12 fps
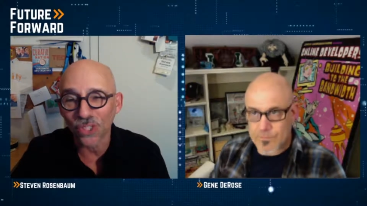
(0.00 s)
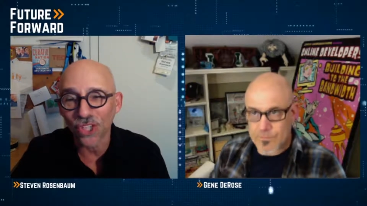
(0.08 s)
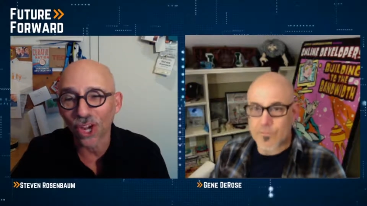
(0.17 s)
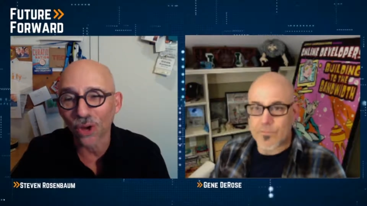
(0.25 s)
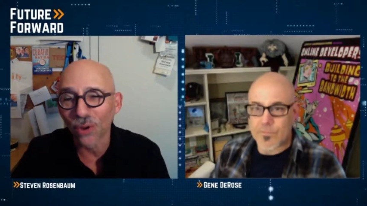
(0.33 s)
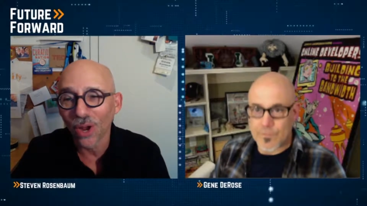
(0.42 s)

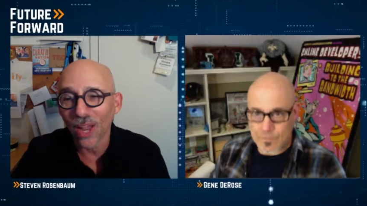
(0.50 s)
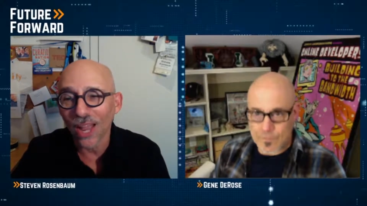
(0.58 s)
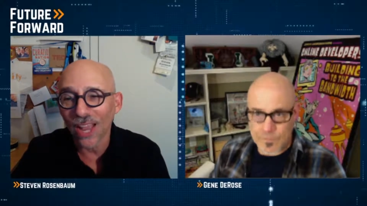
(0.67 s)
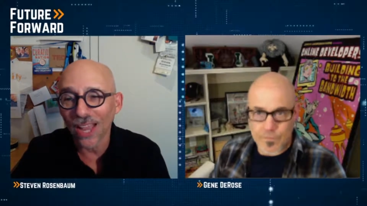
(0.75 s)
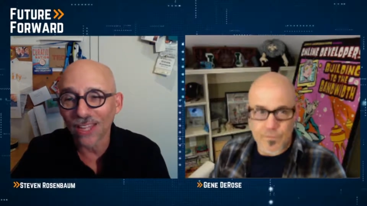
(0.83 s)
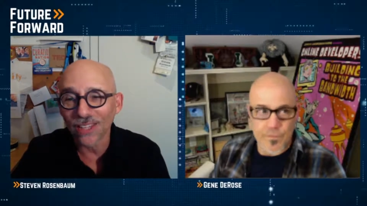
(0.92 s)
Speaker 1: show,
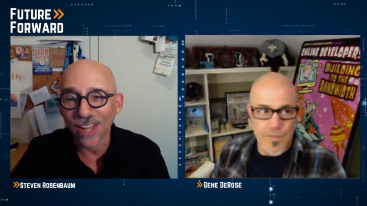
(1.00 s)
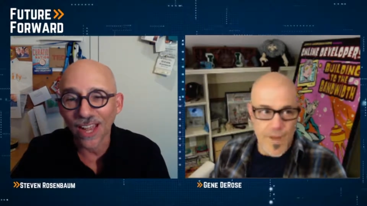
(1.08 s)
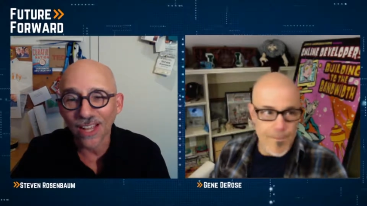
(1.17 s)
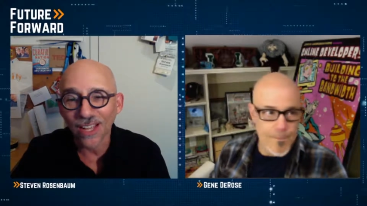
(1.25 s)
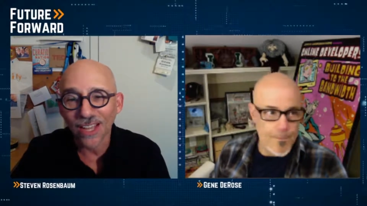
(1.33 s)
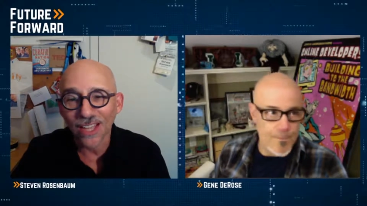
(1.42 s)
and yep.
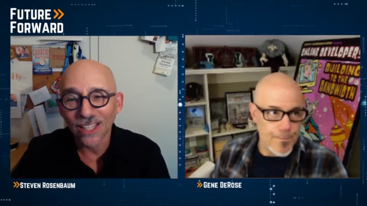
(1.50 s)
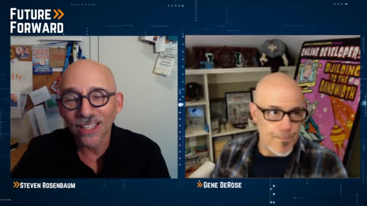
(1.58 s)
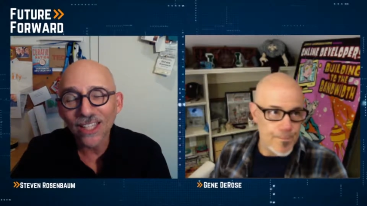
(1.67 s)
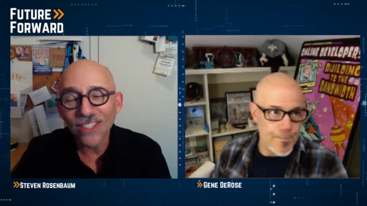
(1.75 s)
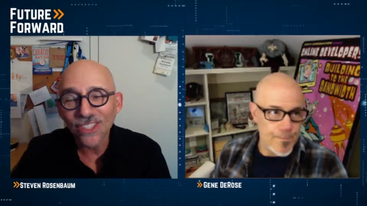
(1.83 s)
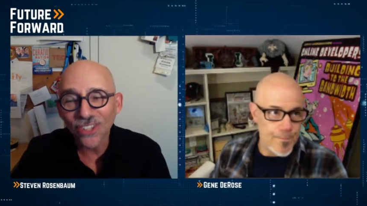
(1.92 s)
uh,
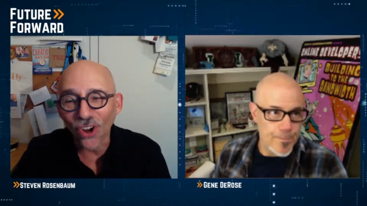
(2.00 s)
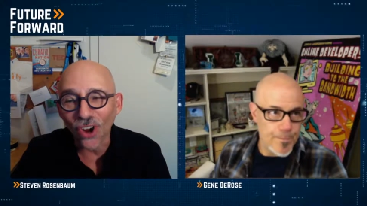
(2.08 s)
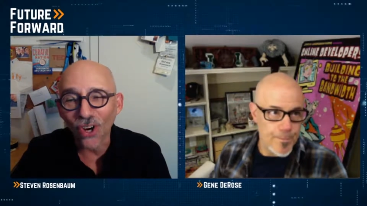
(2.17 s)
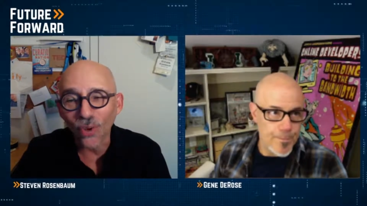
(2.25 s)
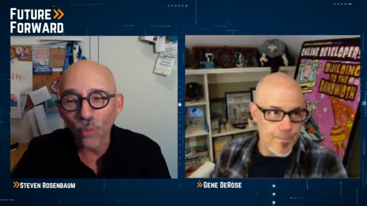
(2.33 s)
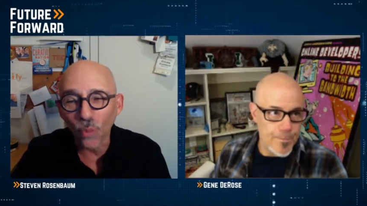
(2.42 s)
let's
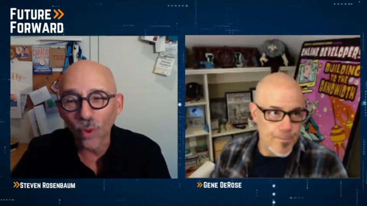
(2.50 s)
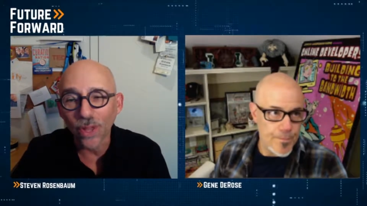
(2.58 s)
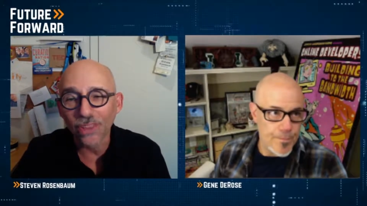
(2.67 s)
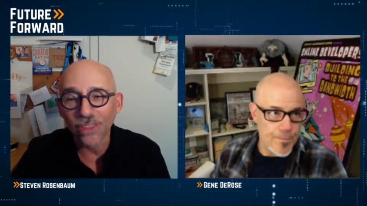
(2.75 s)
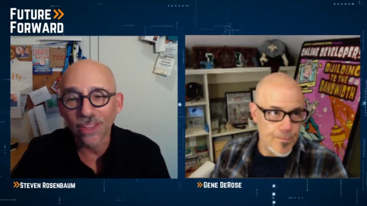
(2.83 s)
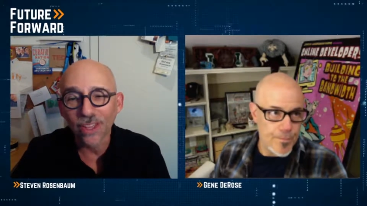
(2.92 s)
start
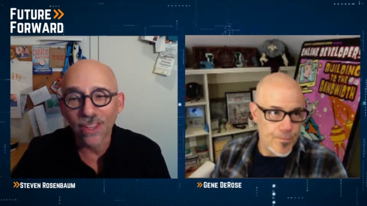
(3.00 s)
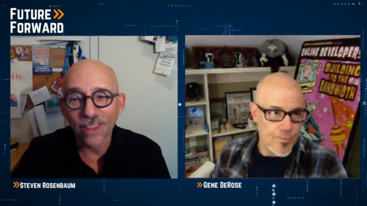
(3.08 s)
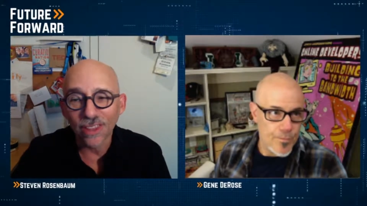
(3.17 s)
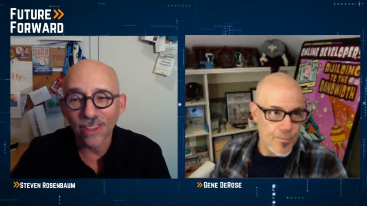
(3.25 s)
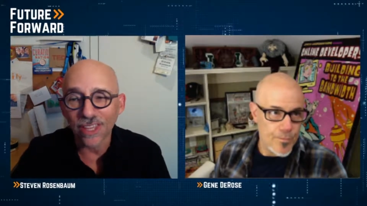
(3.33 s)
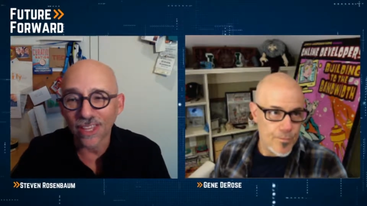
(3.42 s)
with
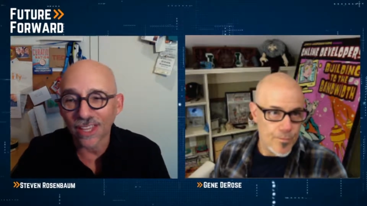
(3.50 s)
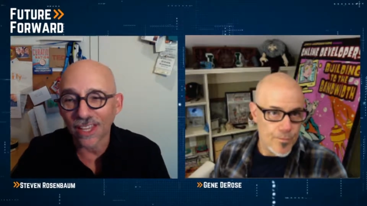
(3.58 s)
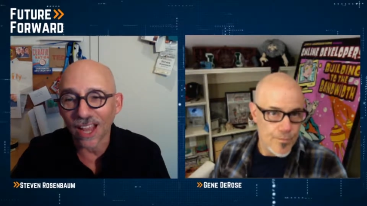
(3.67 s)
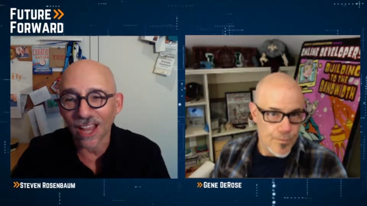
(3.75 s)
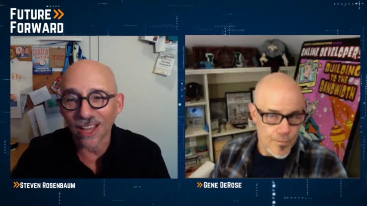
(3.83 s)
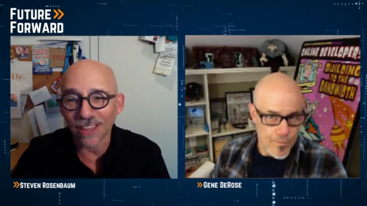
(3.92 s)
the
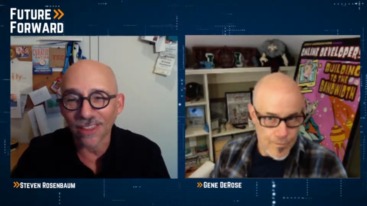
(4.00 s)
uh,